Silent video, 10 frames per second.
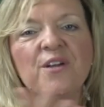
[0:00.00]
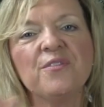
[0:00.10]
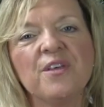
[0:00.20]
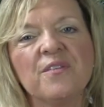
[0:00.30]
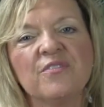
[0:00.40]

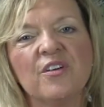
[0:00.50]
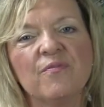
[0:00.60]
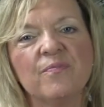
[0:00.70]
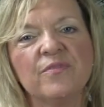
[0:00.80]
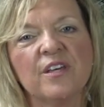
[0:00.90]
Here,
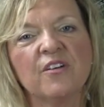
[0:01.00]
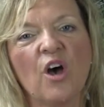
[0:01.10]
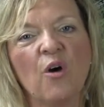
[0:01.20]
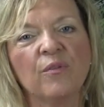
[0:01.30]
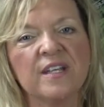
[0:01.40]
the
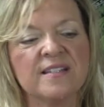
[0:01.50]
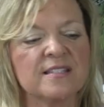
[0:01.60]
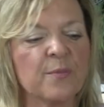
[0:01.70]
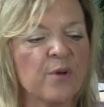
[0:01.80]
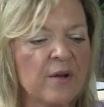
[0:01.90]
goal
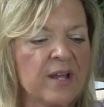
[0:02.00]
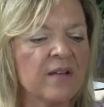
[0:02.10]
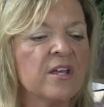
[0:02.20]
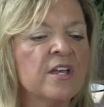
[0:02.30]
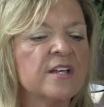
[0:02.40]
is the
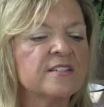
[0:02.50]
pronoun.